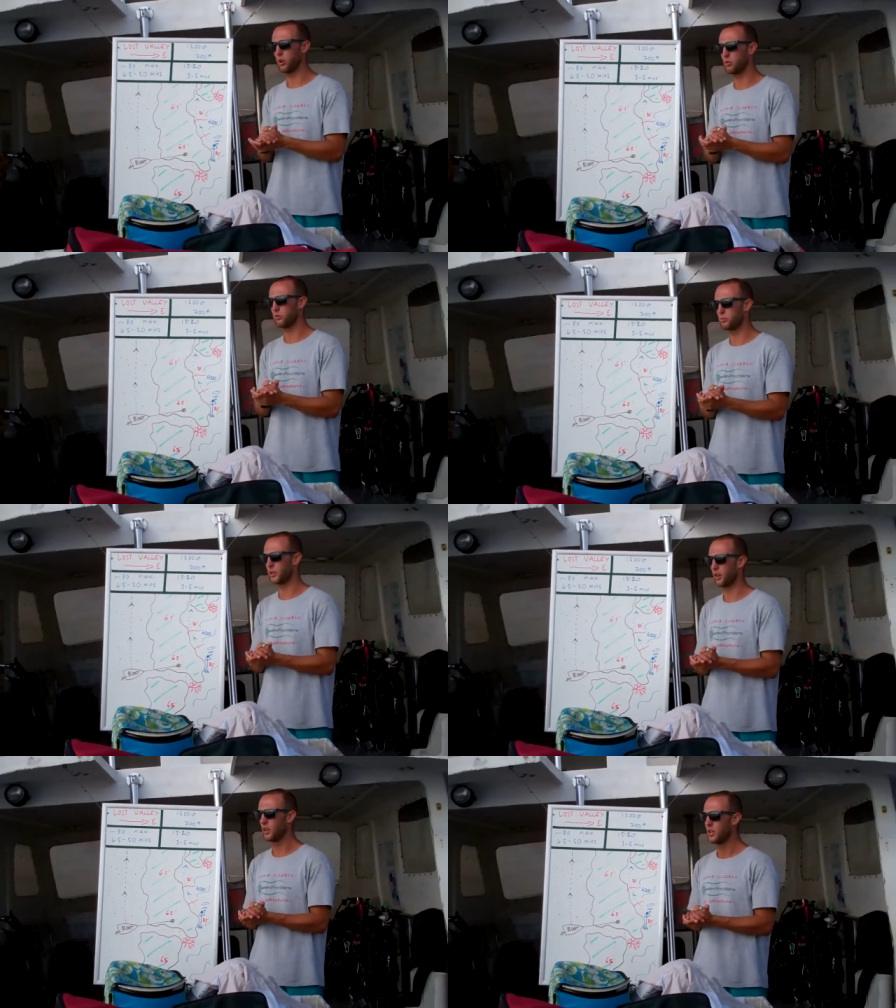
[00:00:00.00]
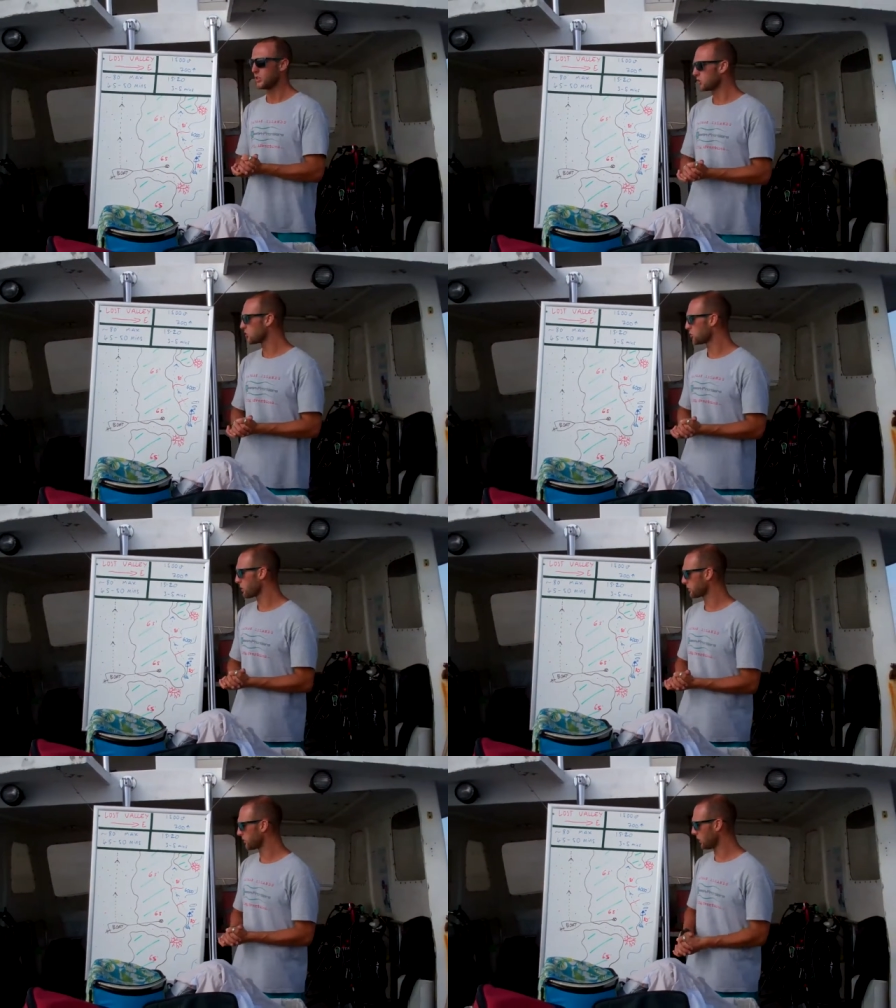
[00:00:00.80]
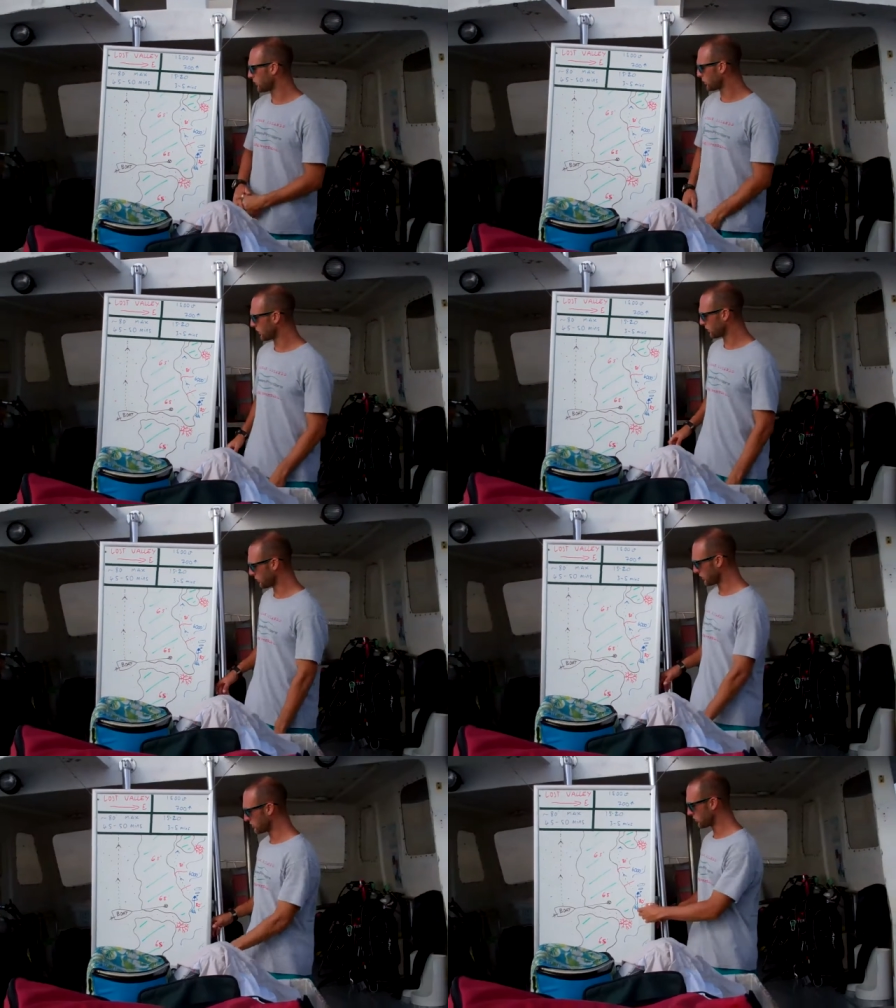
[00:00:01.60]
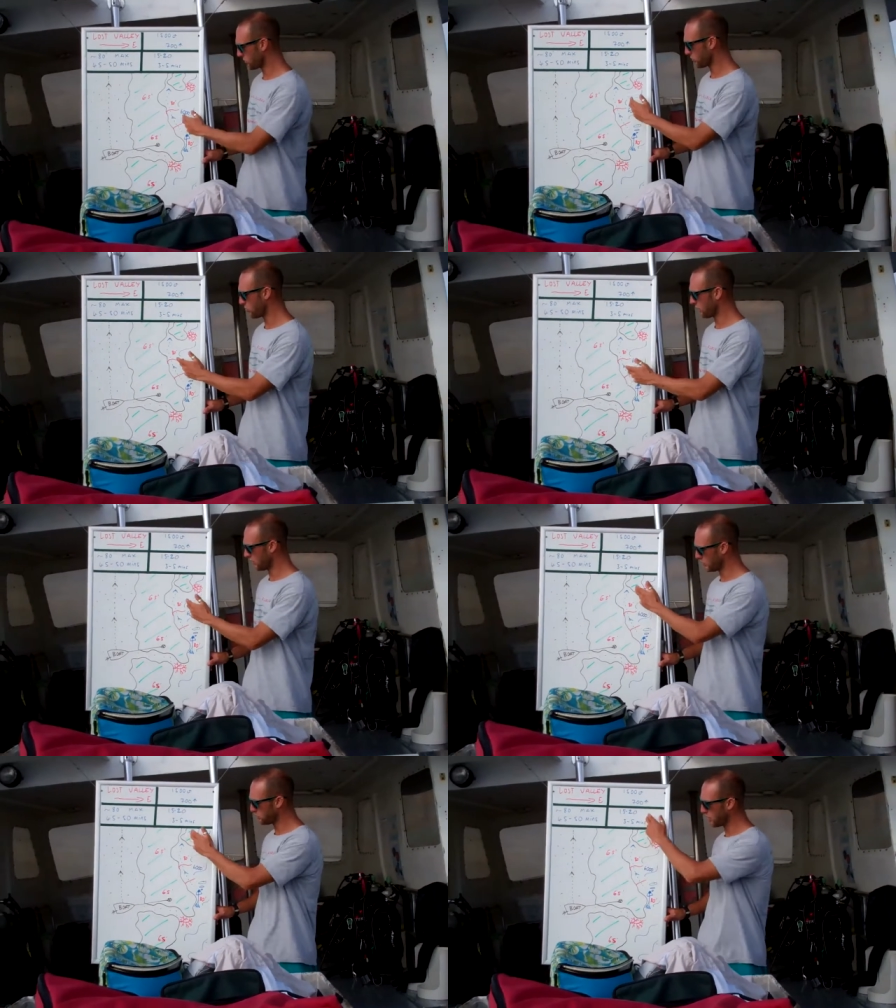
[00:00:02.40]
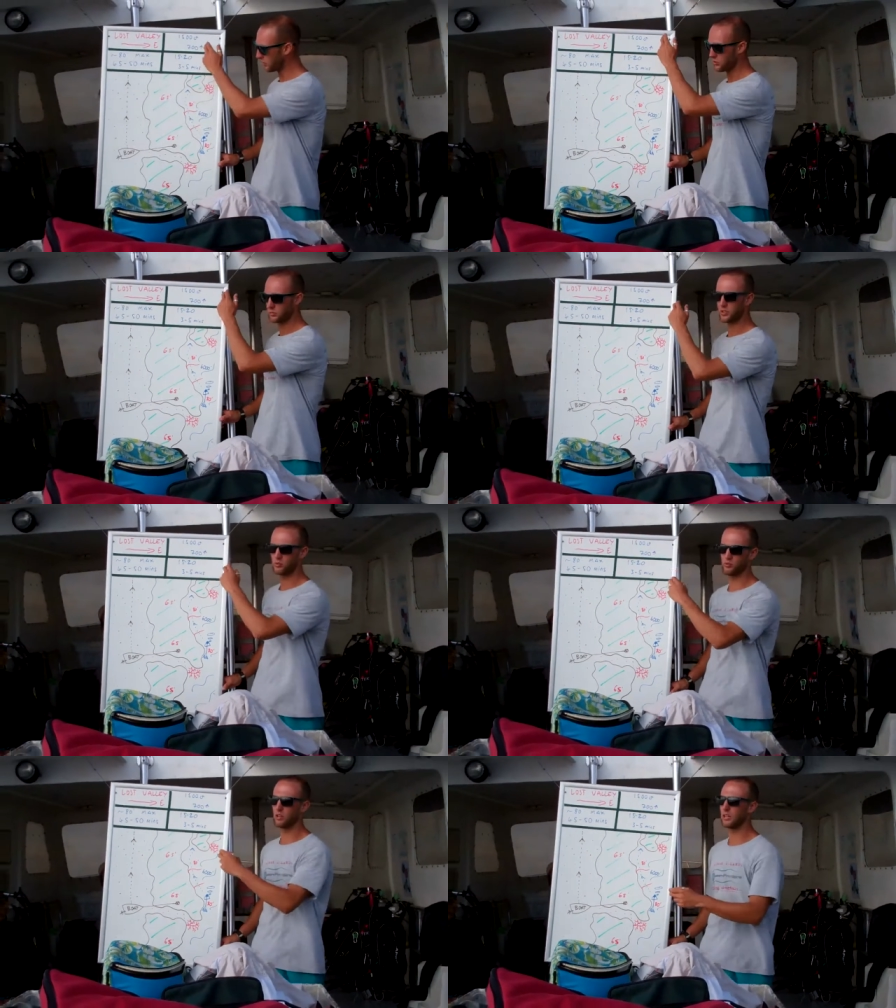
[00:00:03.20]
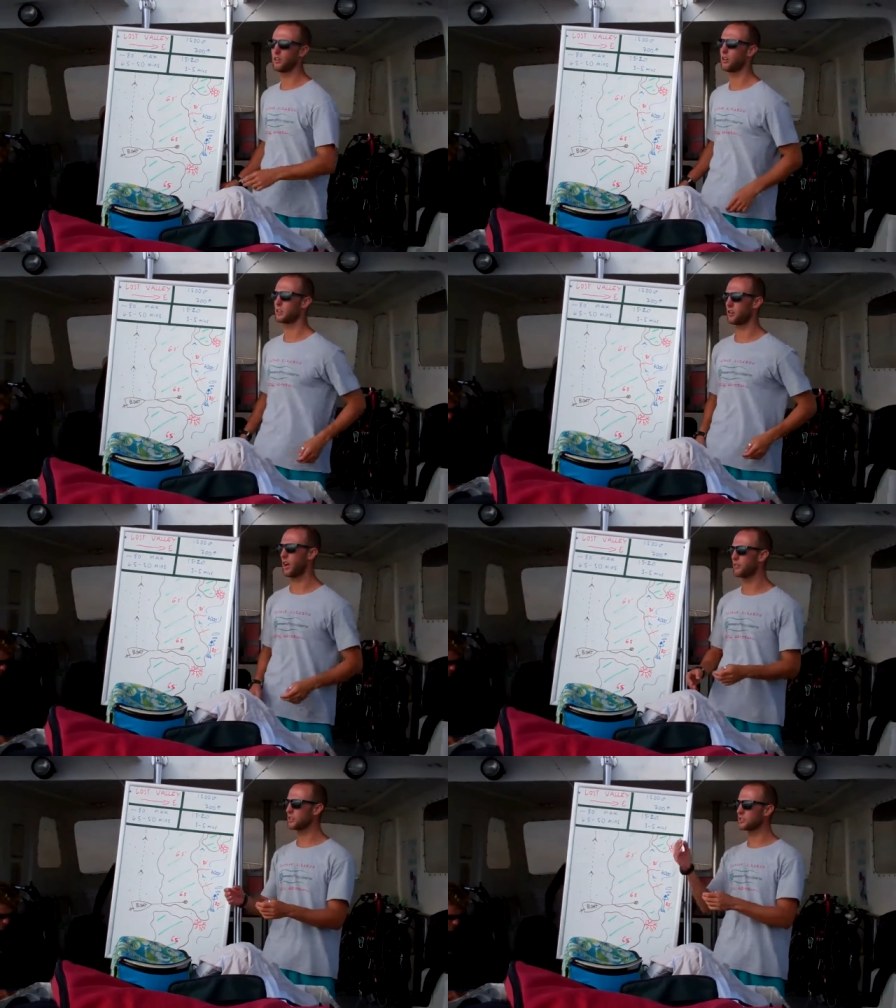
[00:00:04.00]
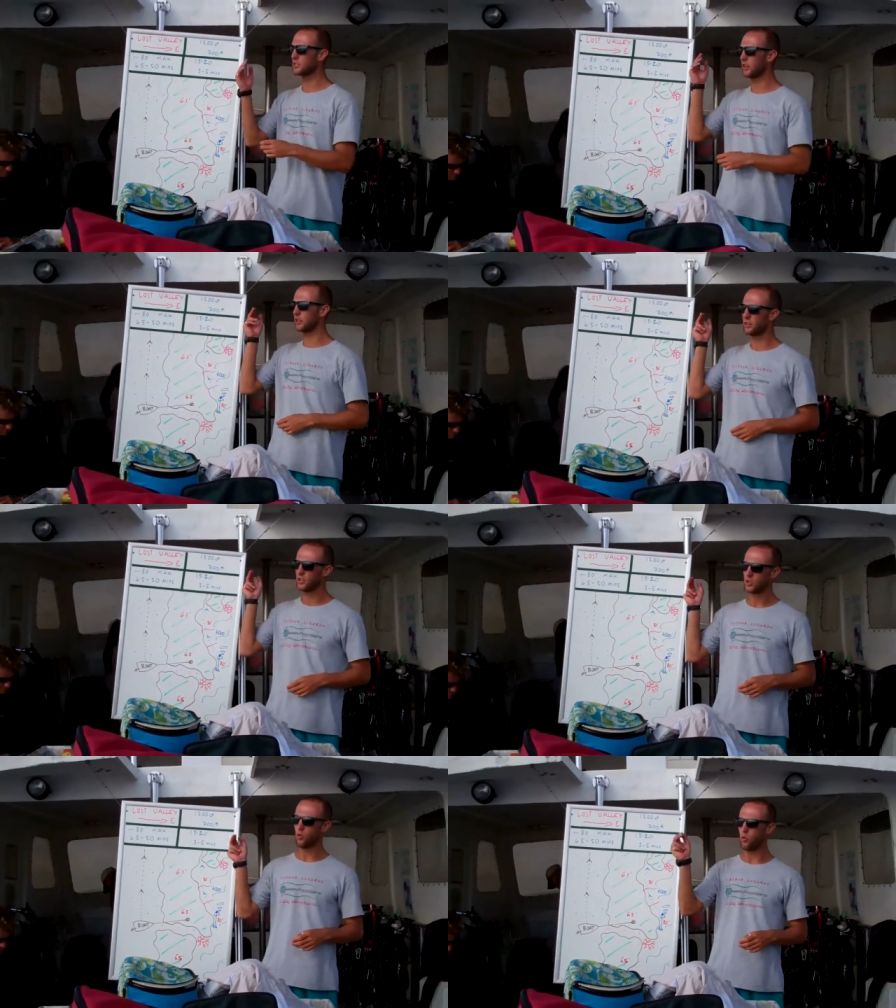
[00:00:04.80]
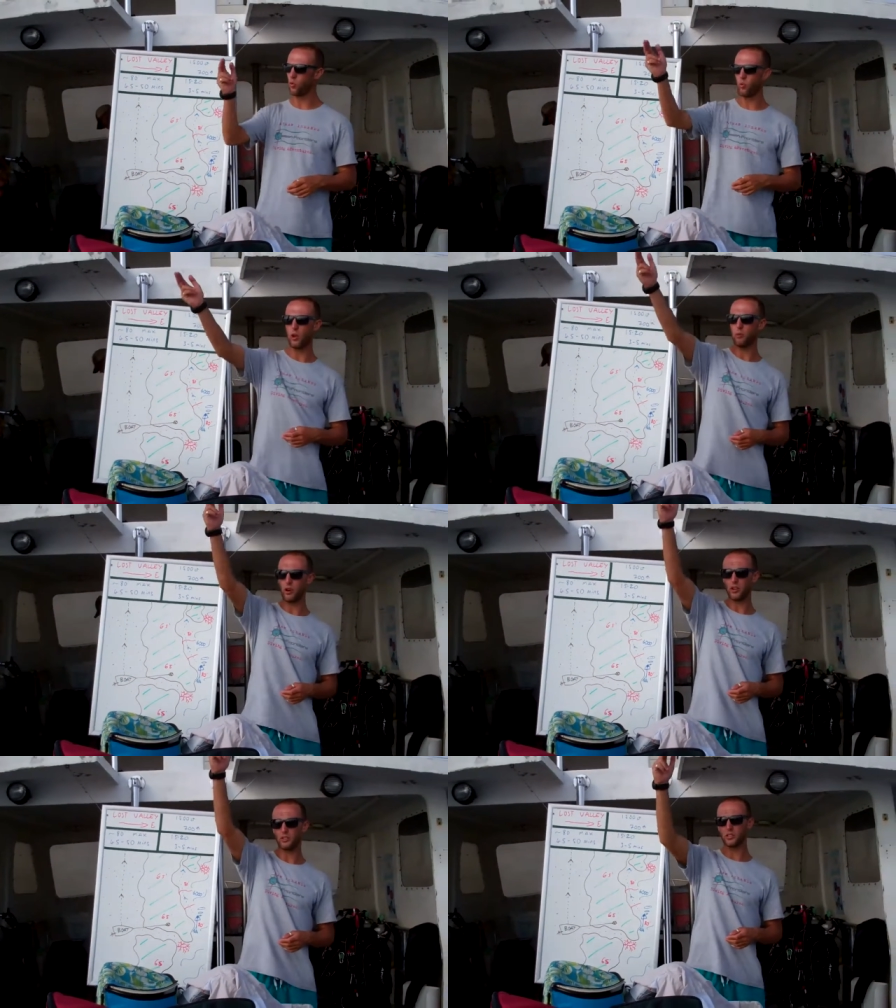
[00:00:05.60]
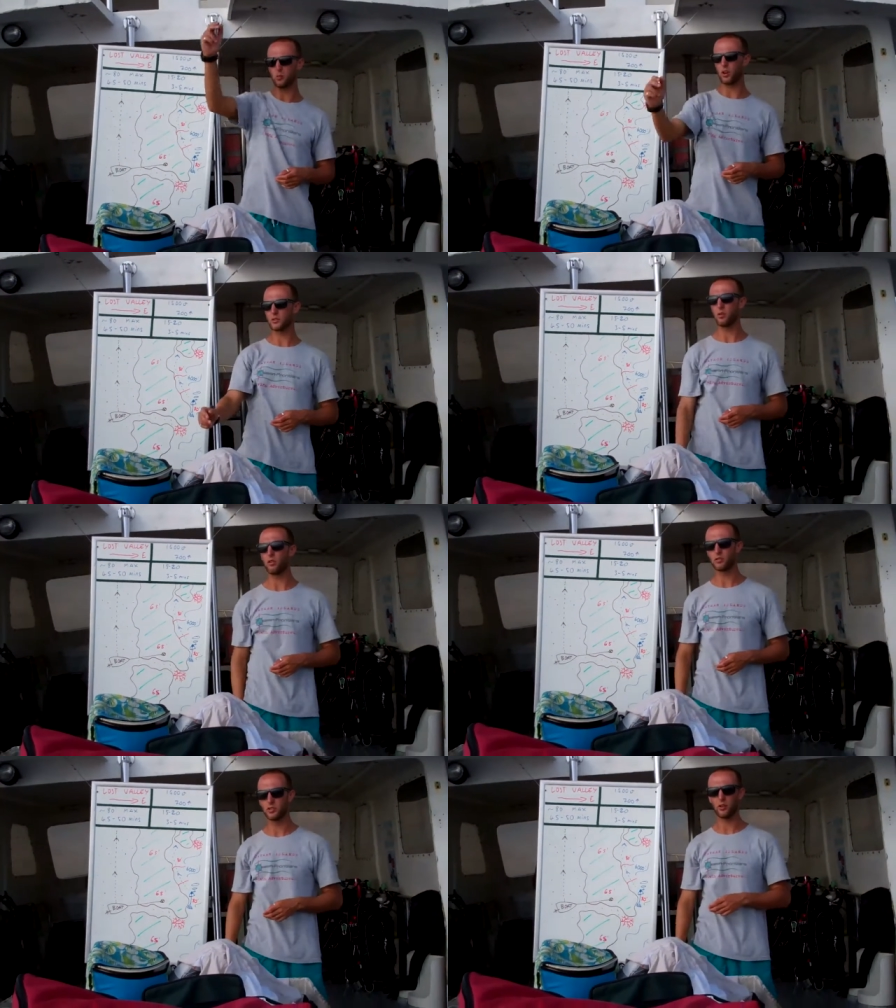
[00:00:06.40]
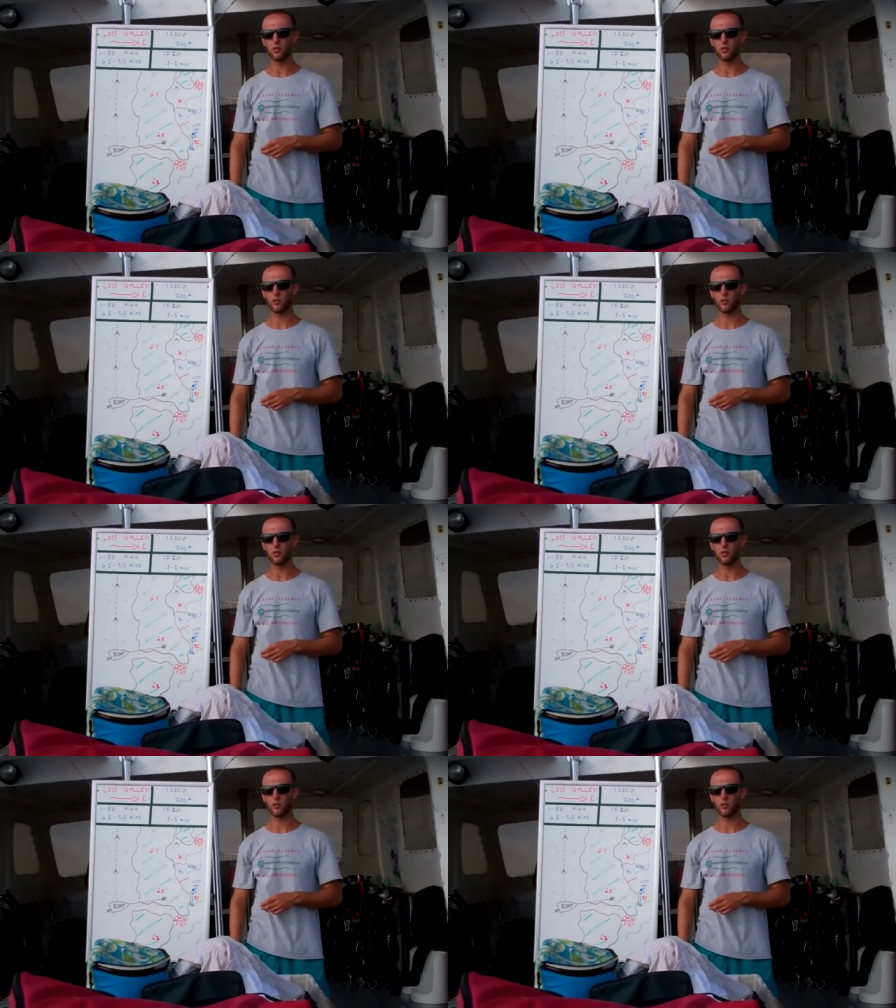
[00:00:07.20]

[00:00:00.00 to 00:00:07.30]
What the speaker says: moment, but you should be able to see a few little features on the wall here. These pinnacles are going to be really nice. I haven't actually done it all the way past this way as well, so